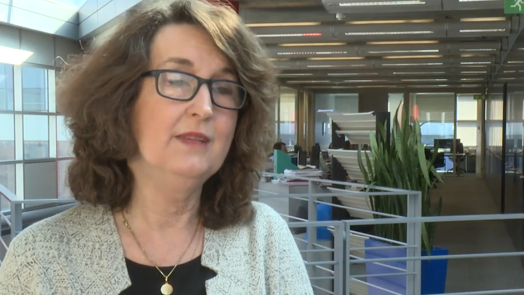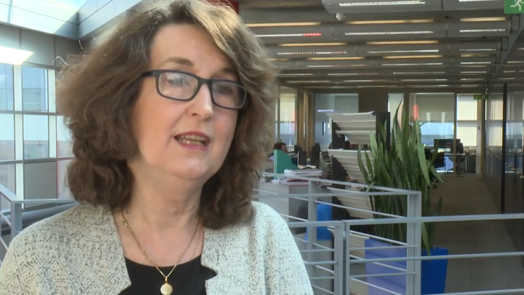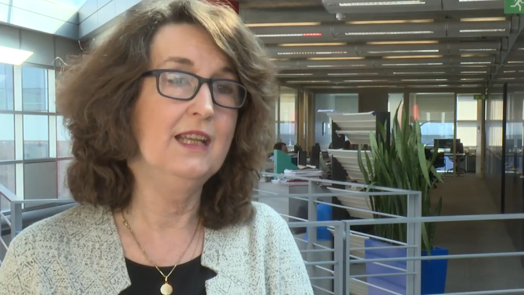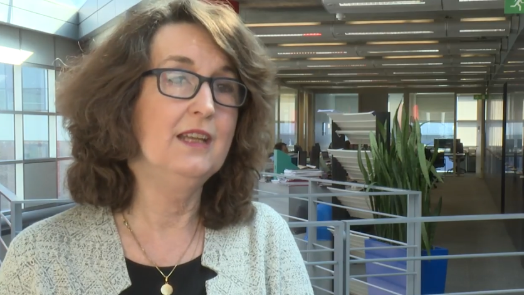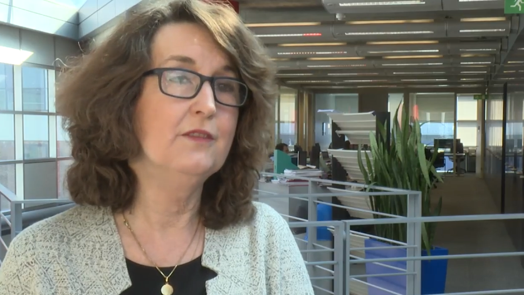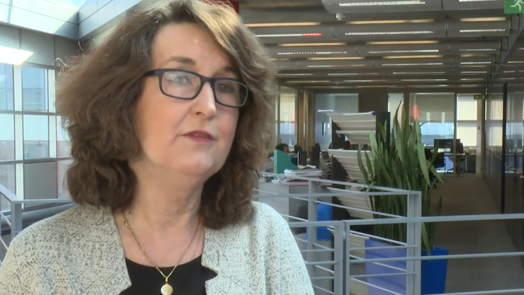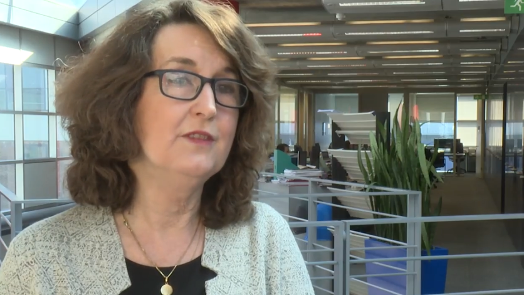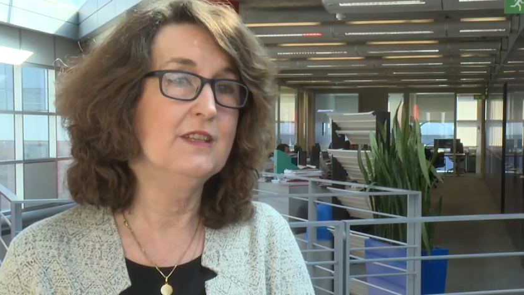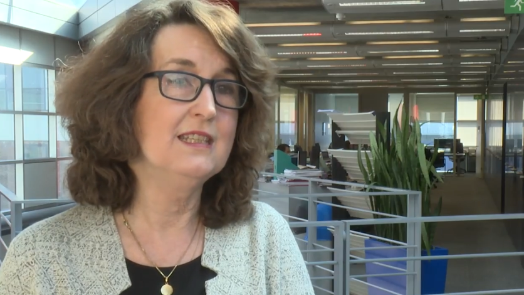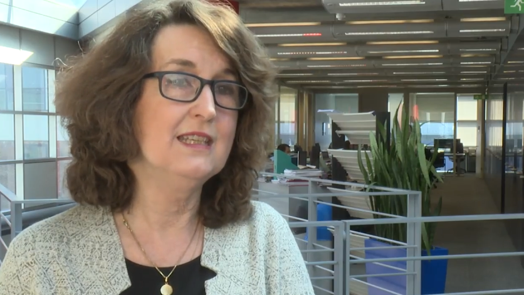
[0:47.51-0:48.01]

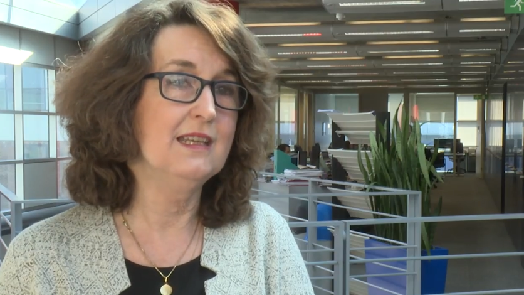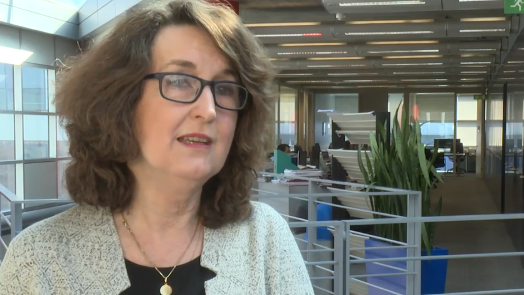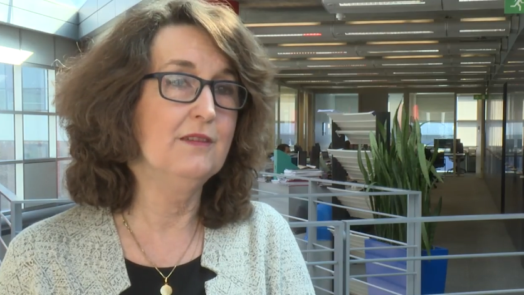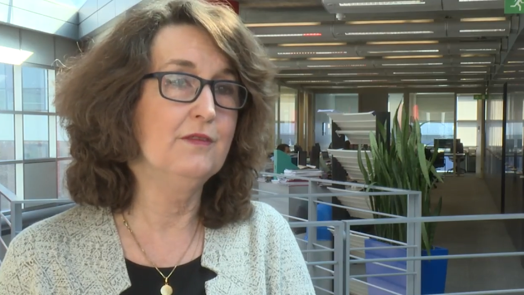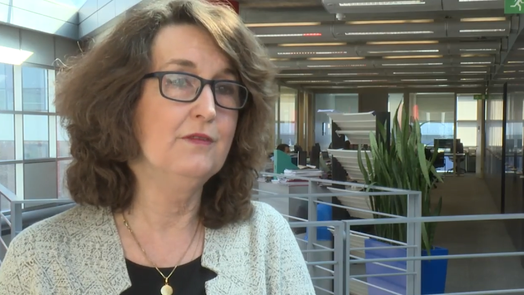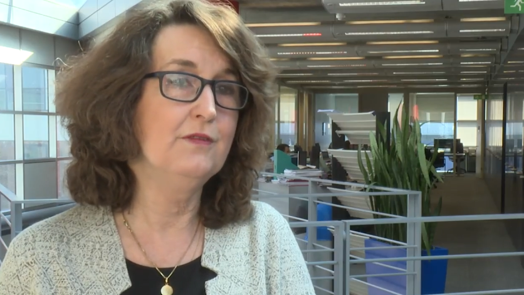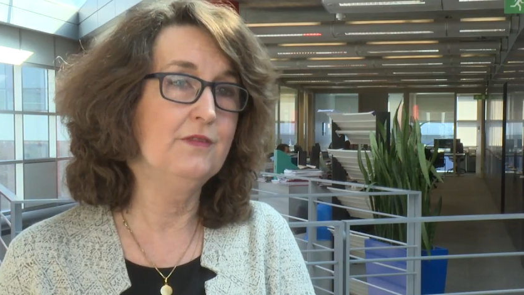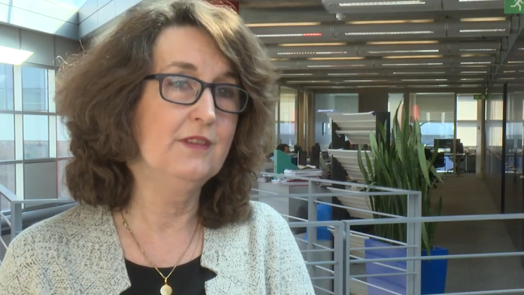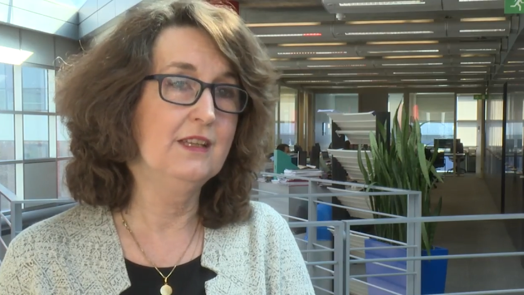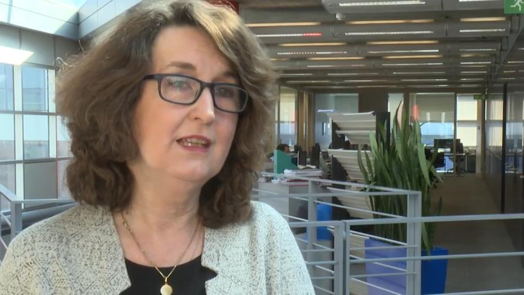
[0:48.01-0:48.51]

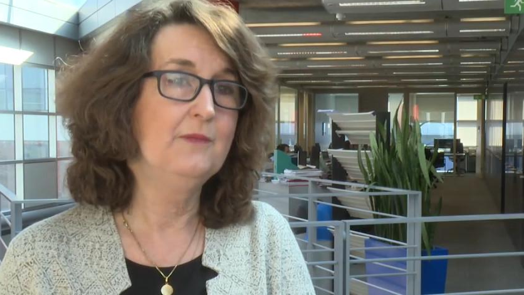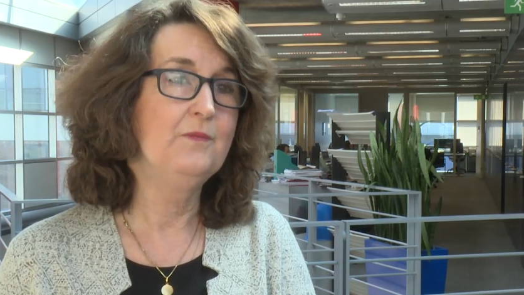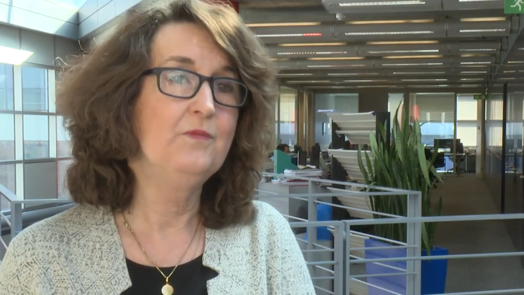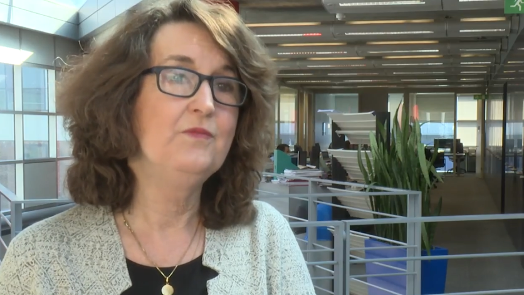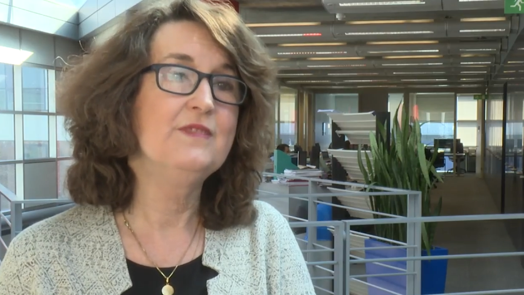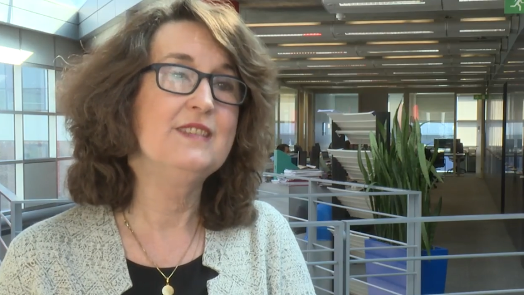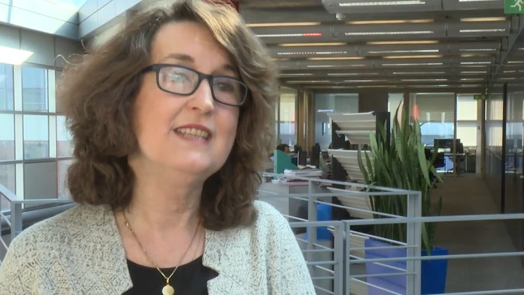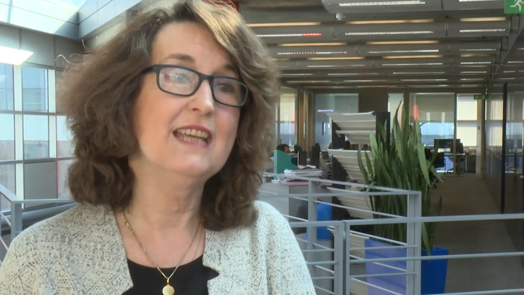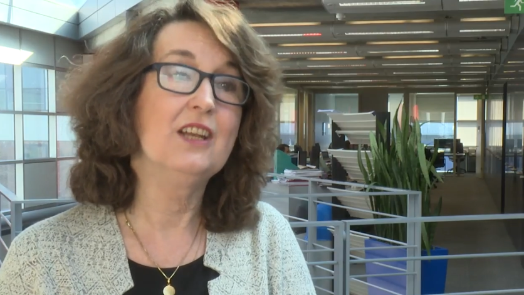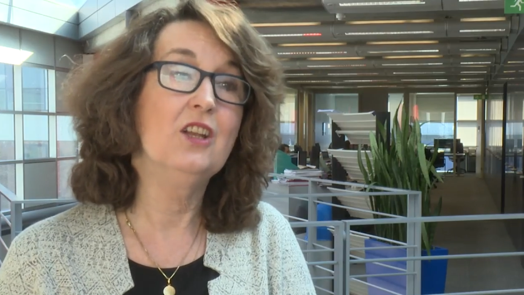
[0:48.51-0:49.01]
innovative
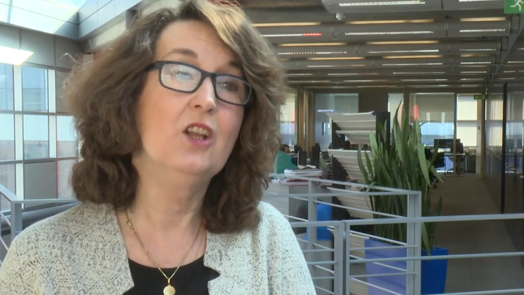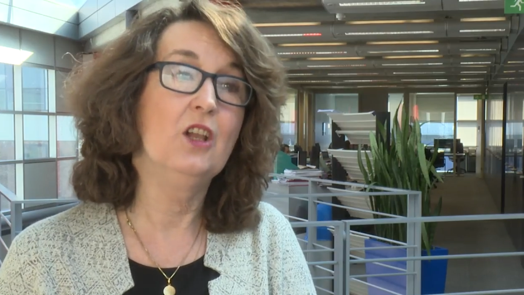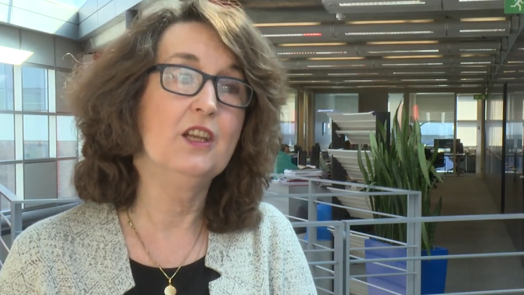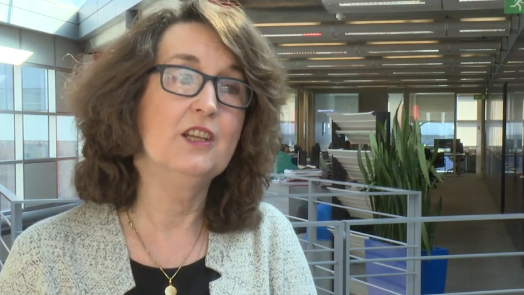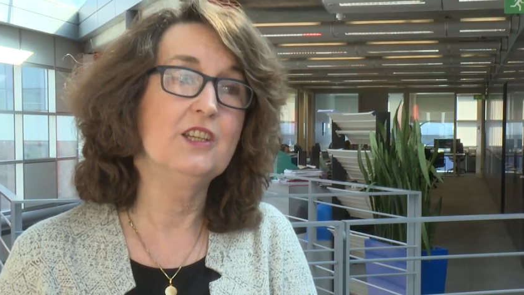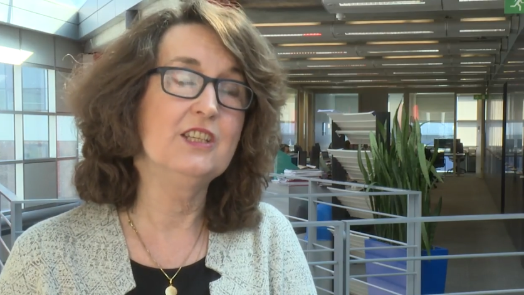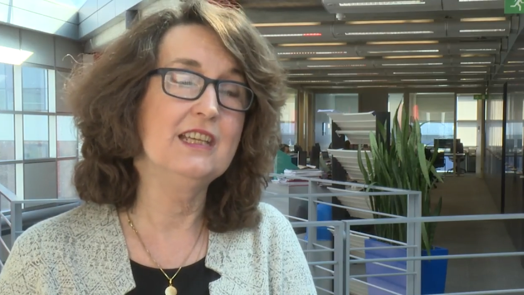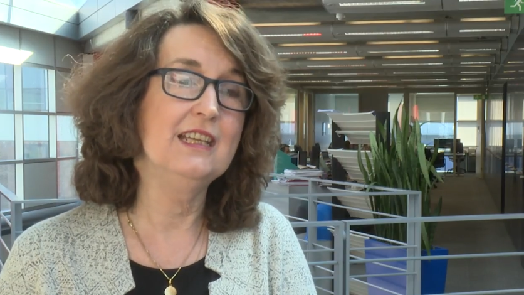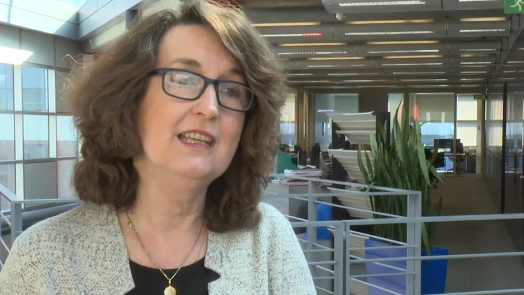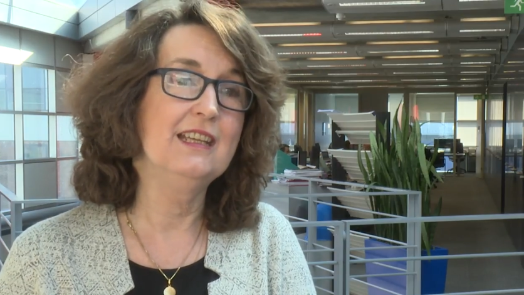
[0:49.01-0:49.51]

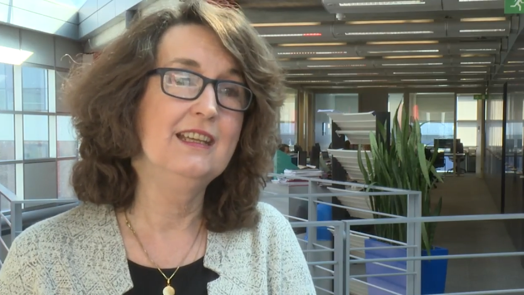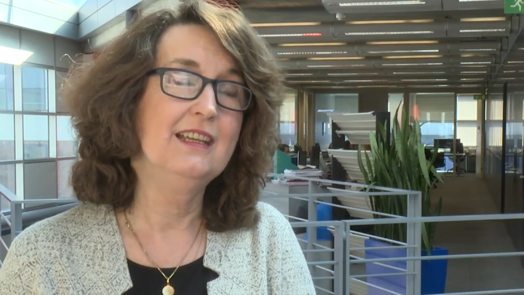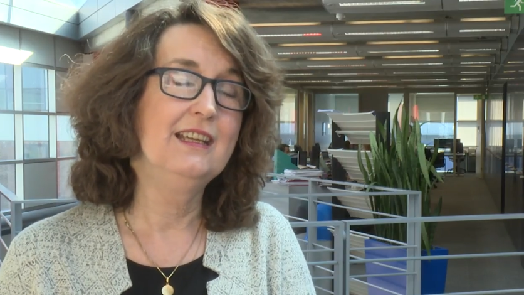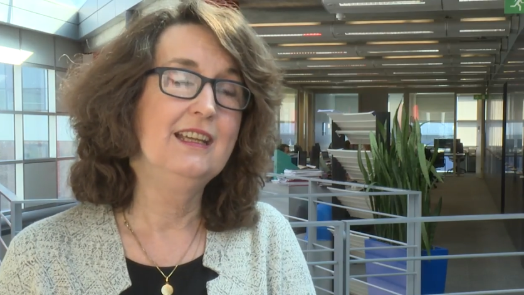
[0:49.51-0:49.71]
technology.